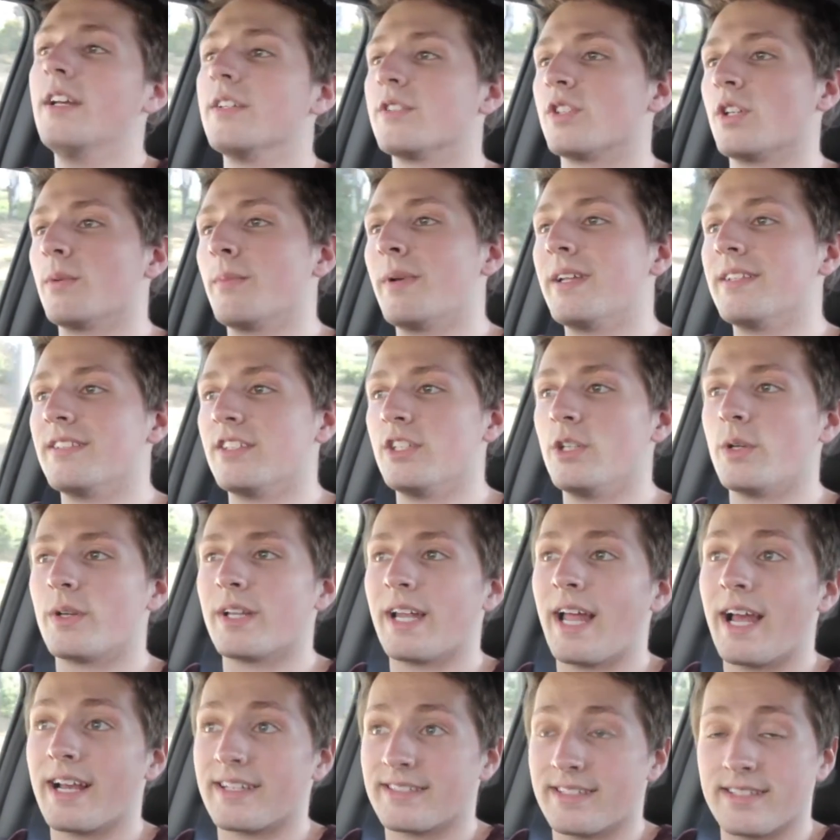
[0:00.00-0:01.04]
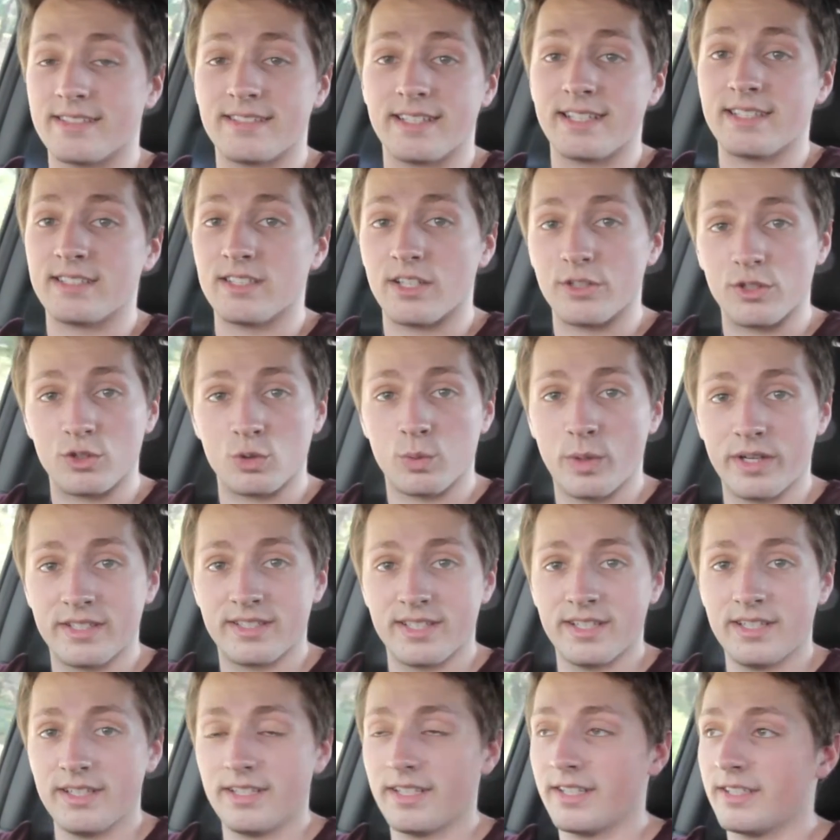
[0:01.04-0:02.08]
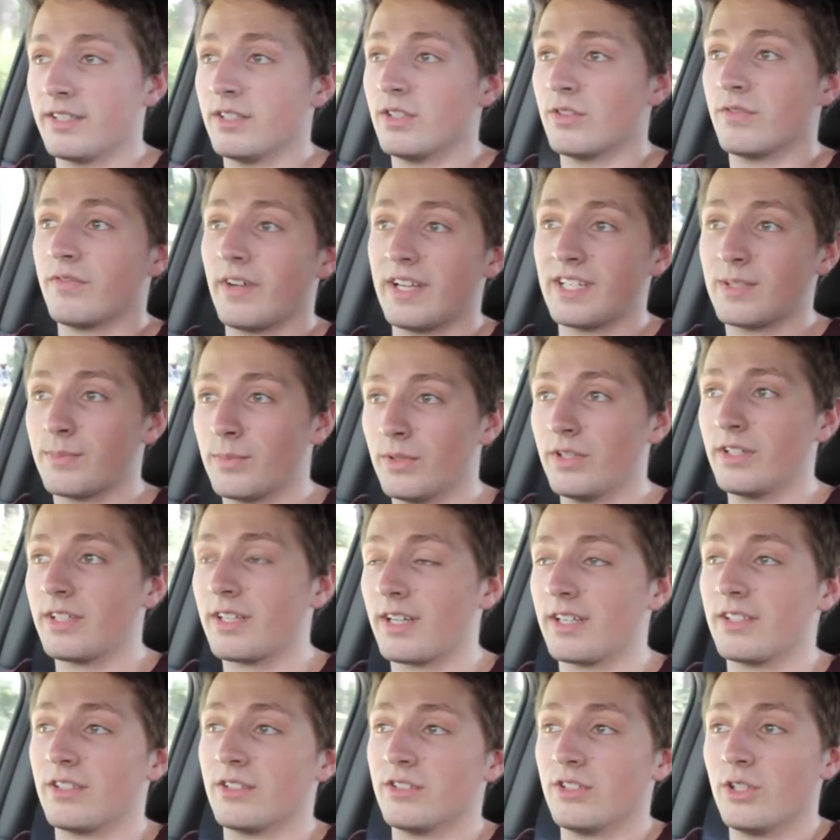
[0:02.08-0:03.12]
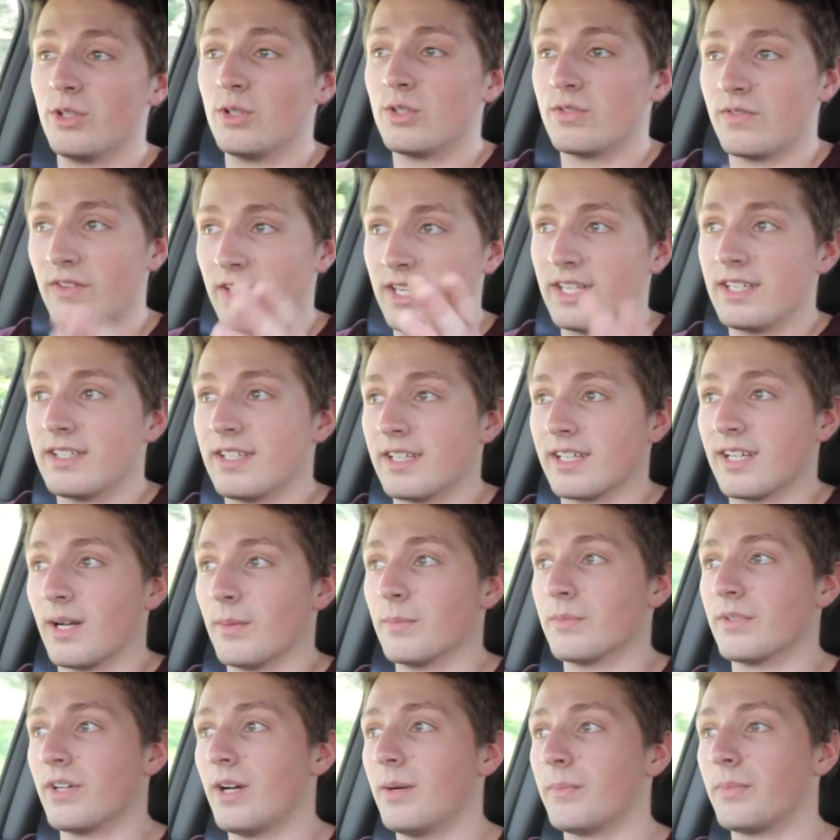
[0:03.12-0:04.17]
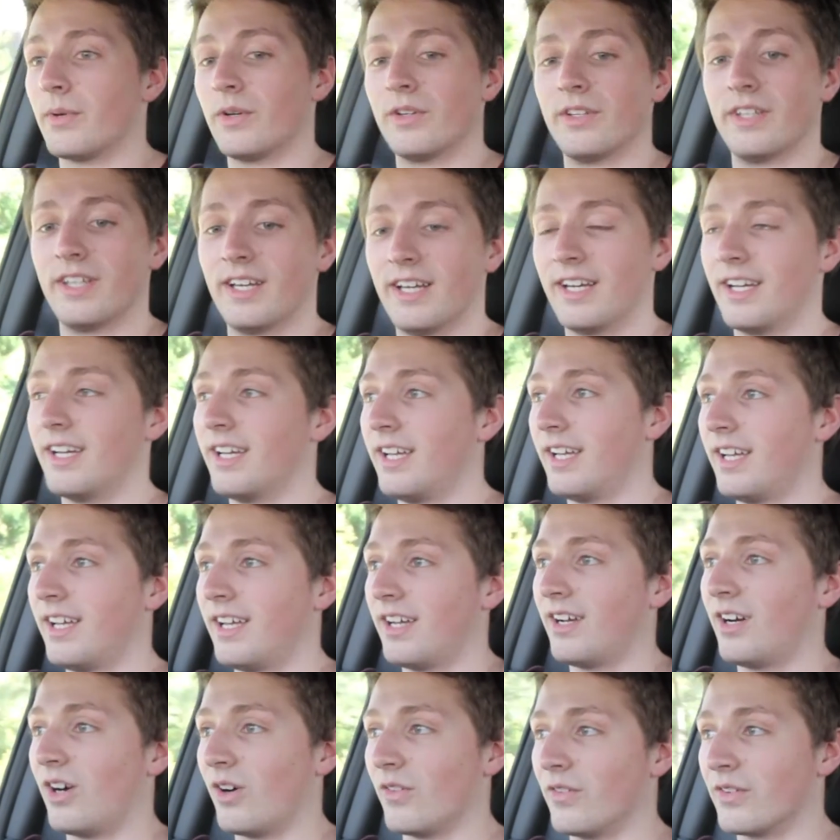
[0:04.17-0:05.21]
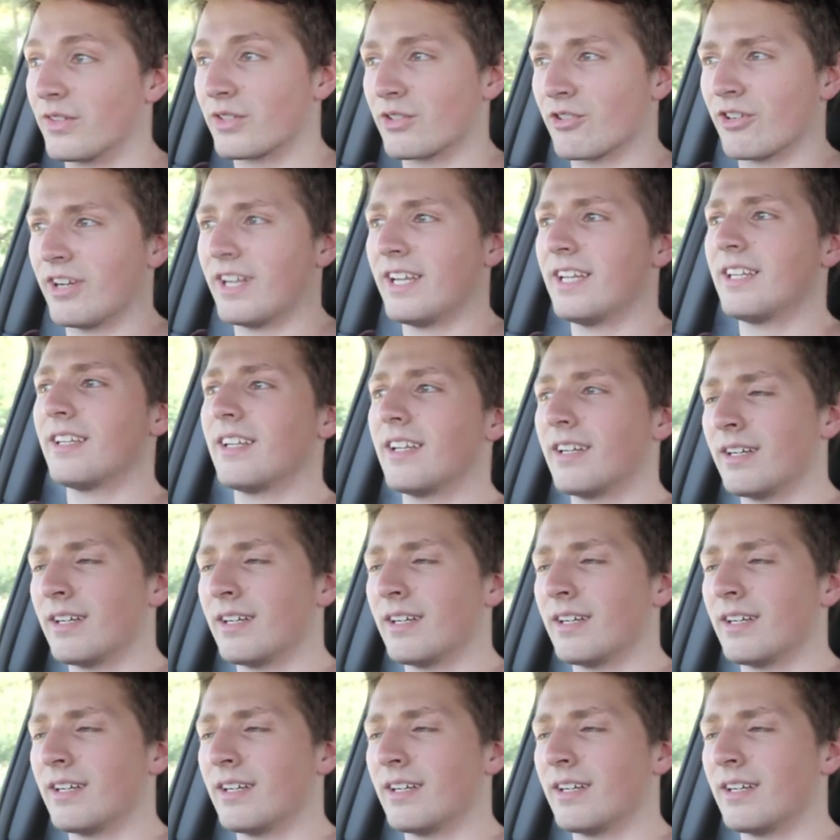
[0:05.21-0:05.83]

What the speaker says: So it means you can access things like your Twitter and your Facebook and your news feed that comes up on the screen.